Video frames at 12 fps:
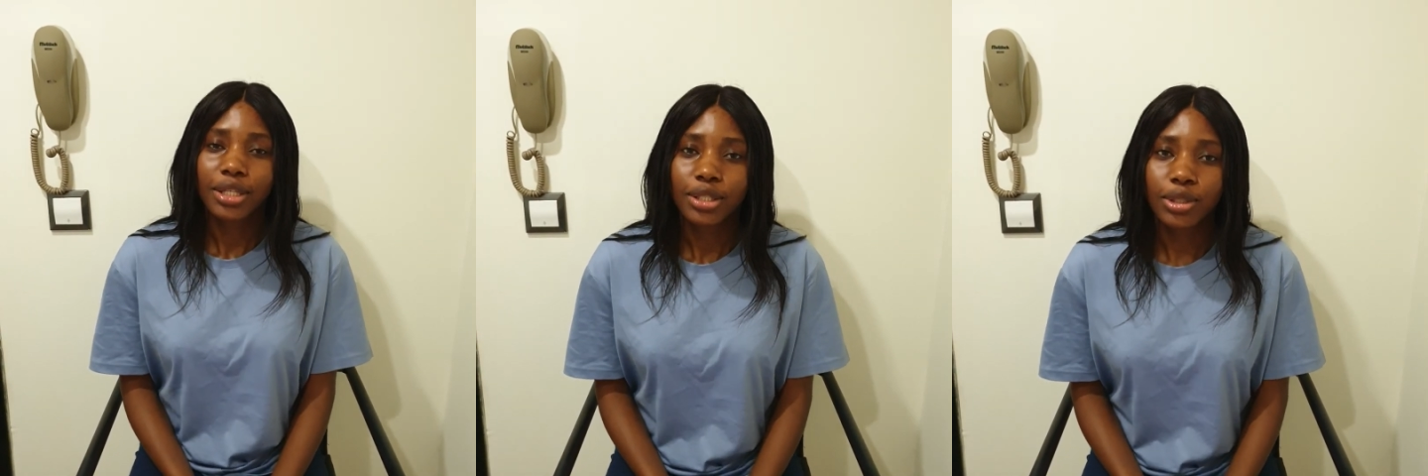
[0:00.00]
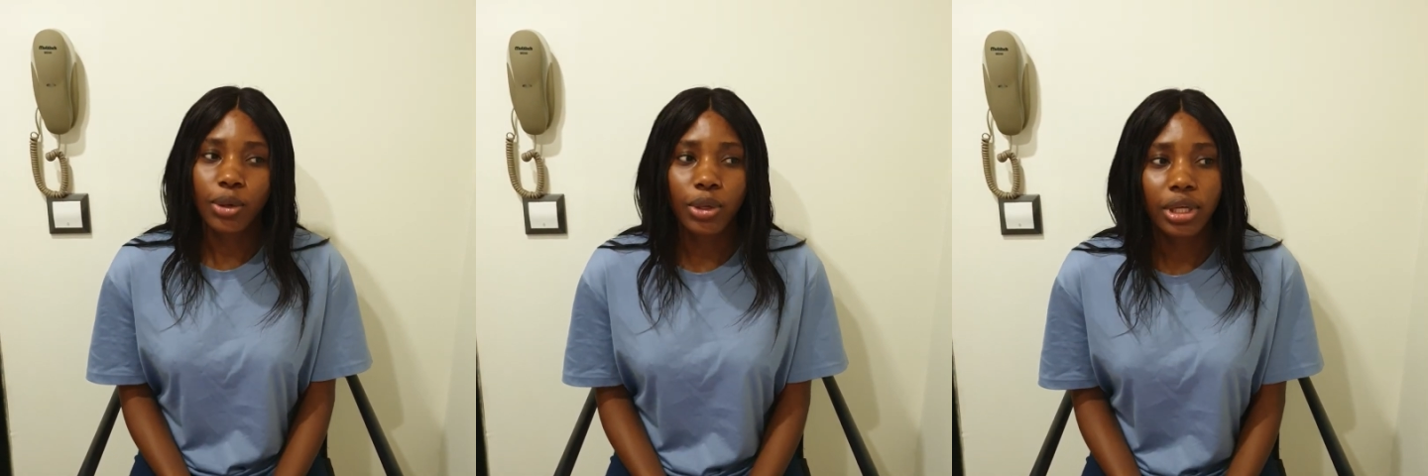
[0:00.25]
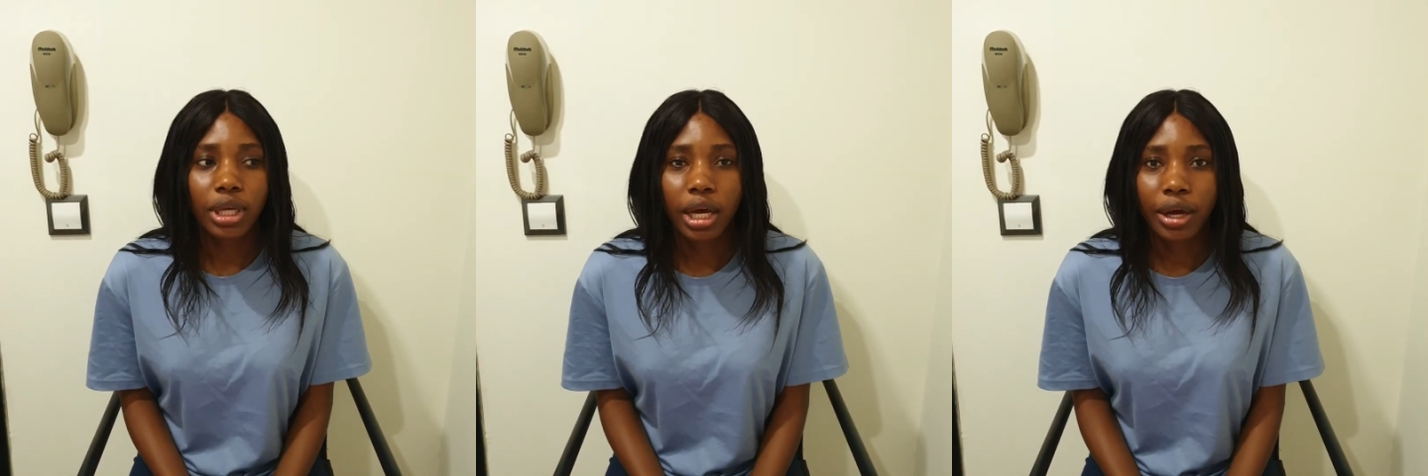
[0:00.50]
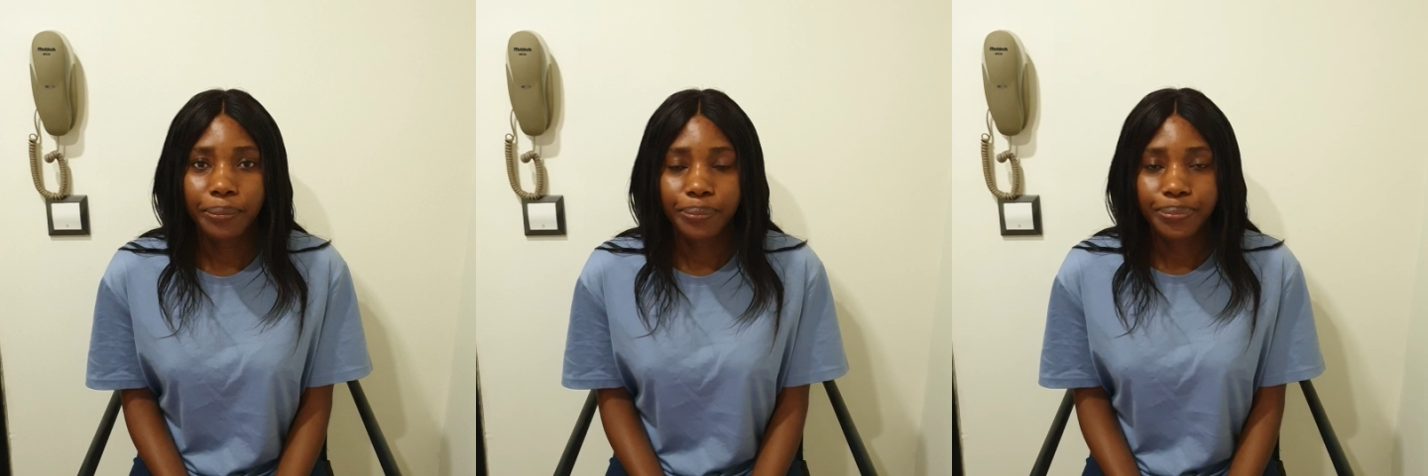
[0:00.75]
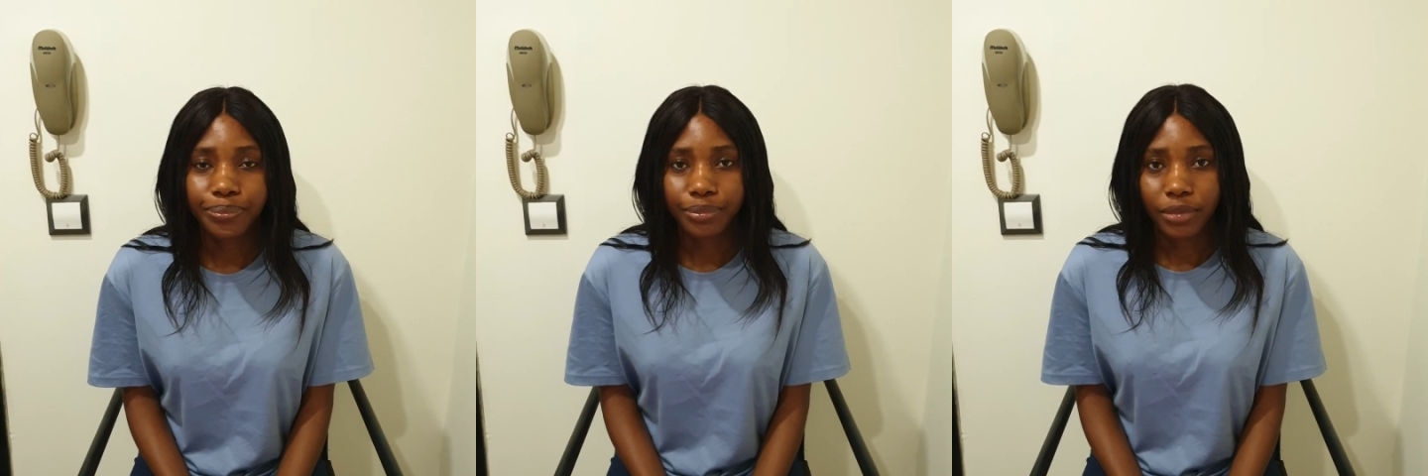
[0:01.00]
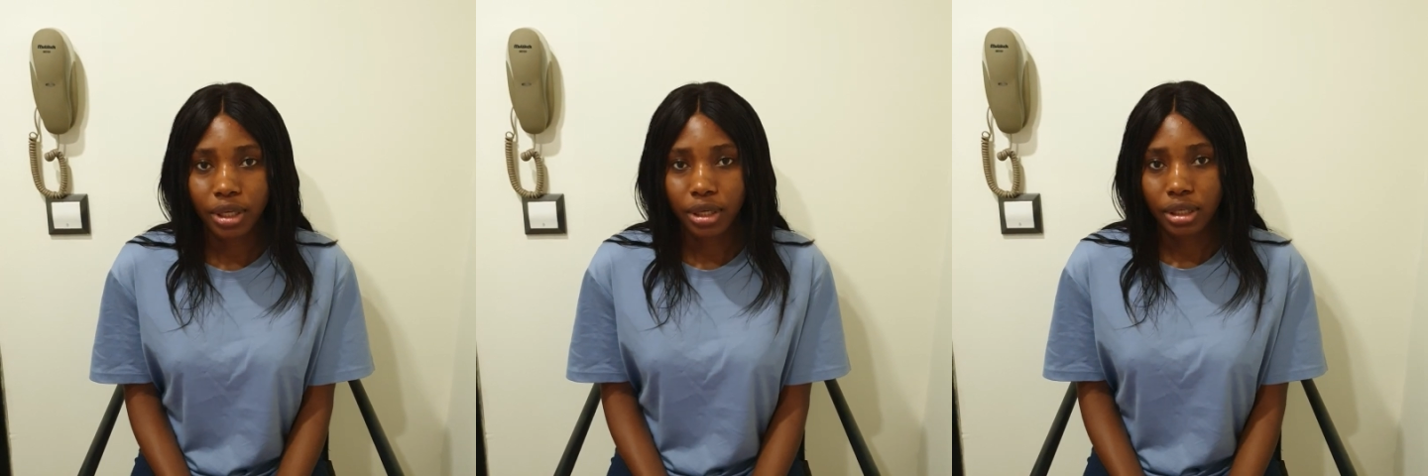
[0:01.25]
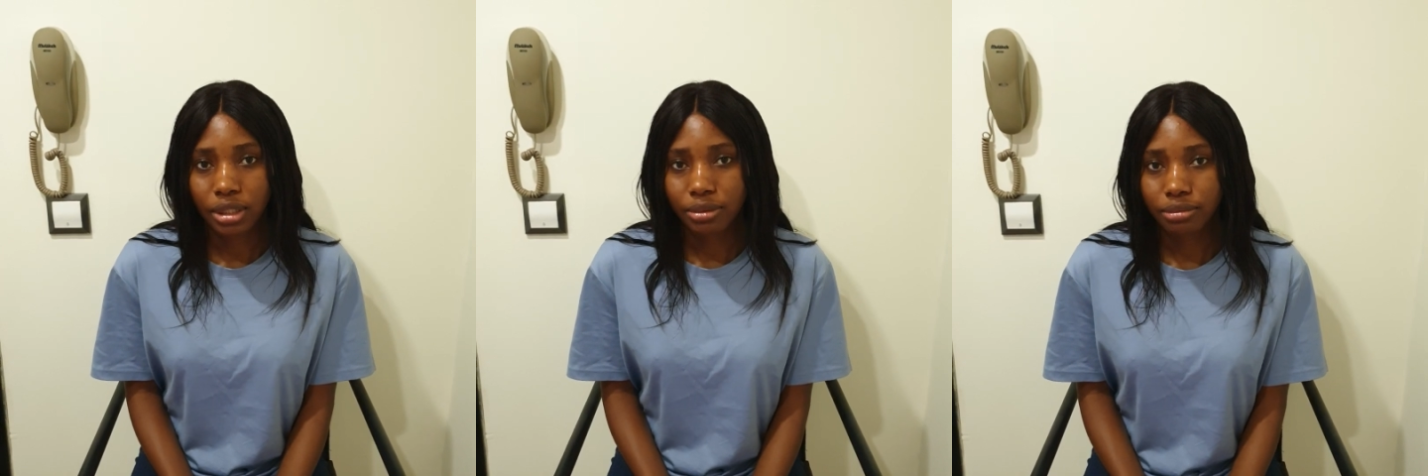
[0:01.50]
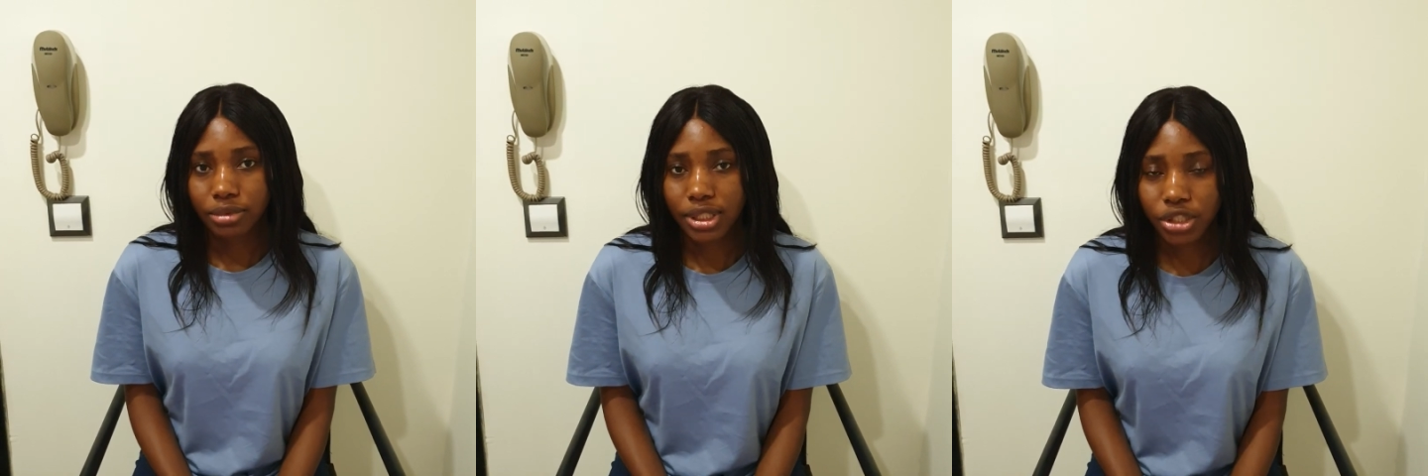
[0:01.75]
So,
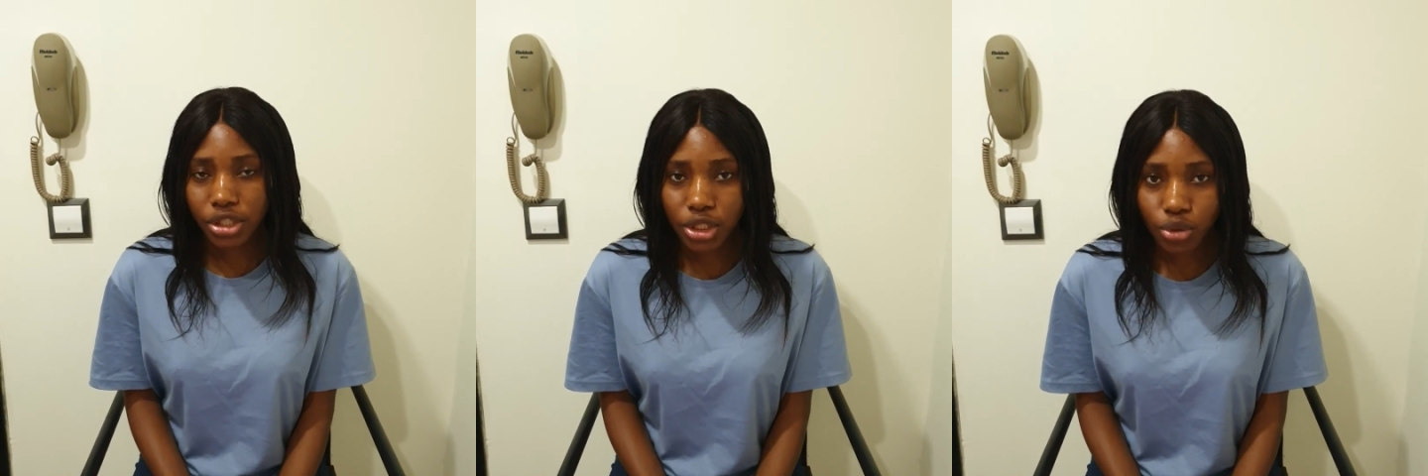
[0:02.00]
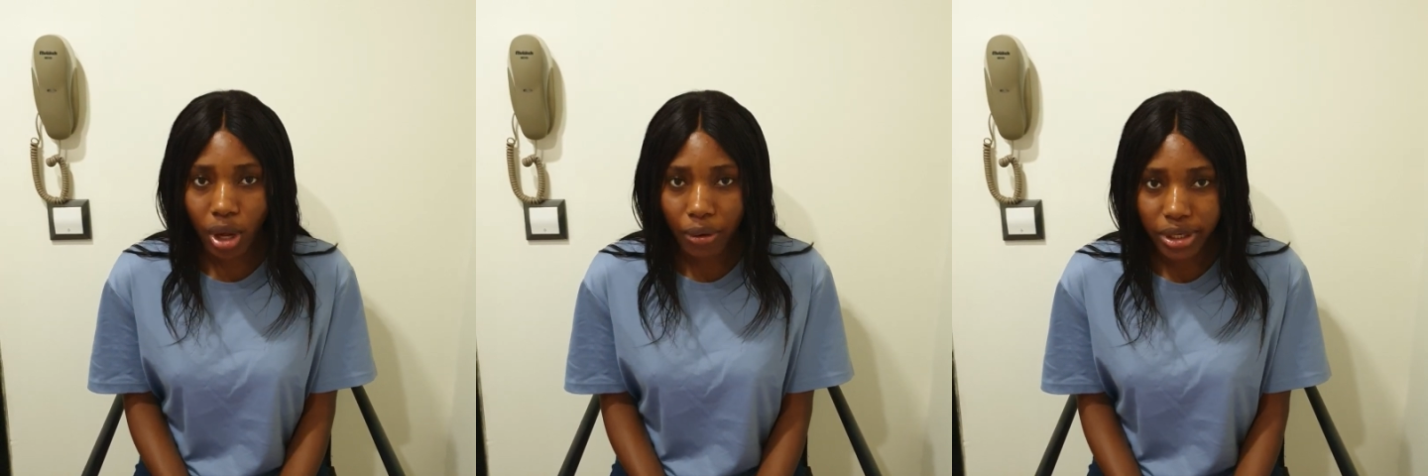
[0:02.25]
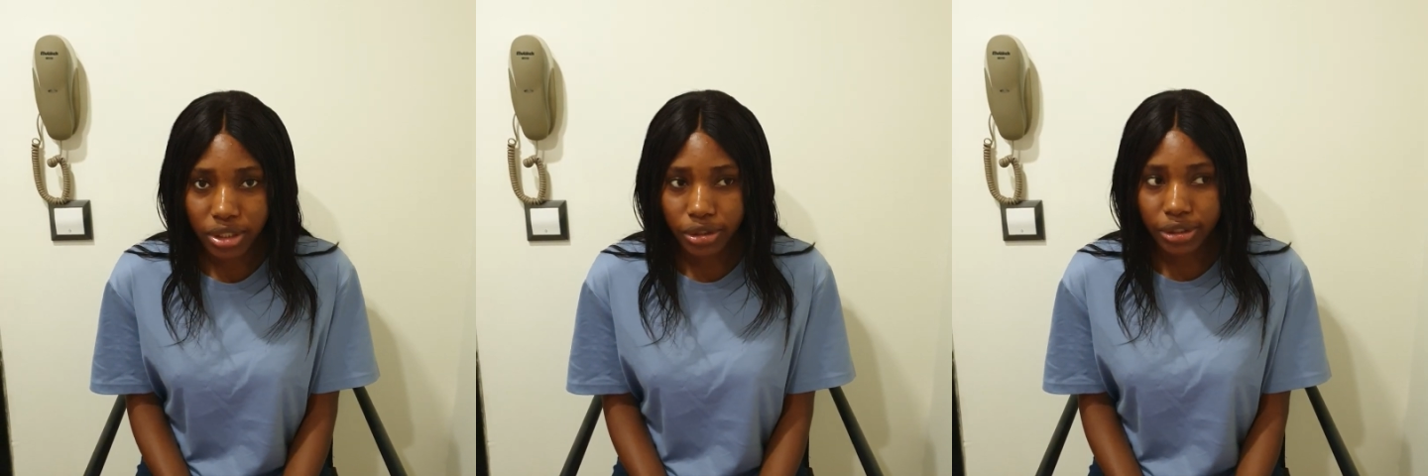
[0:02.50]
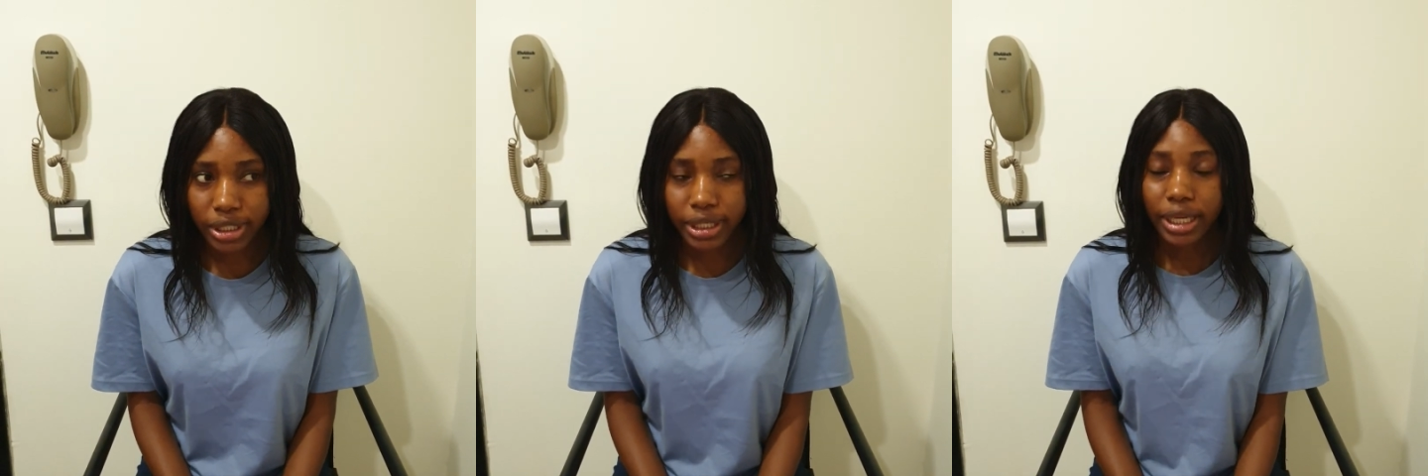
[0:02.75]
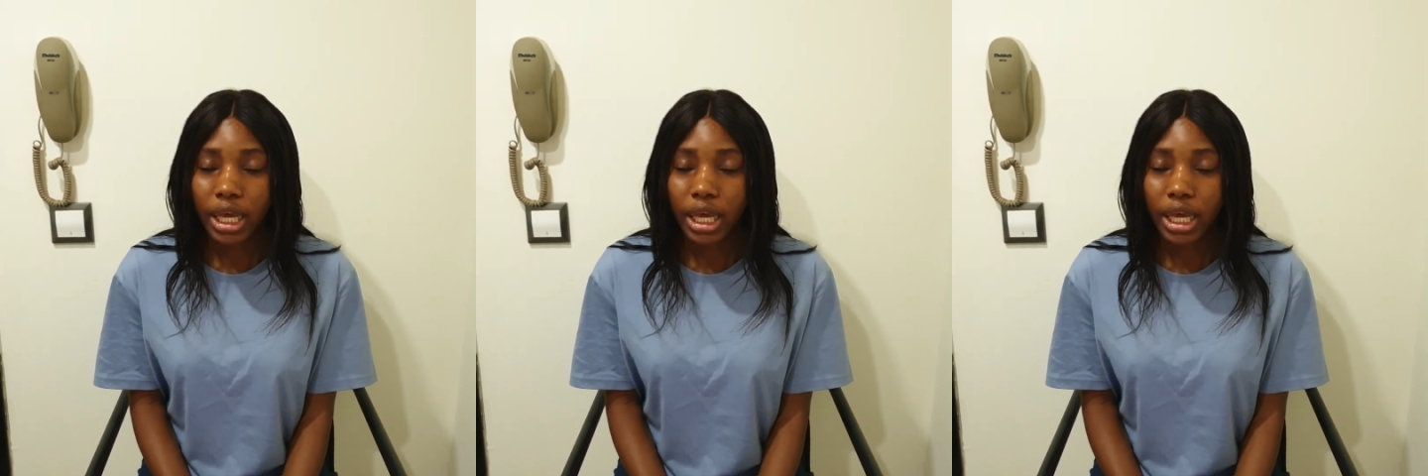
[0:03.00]
straight to our talk.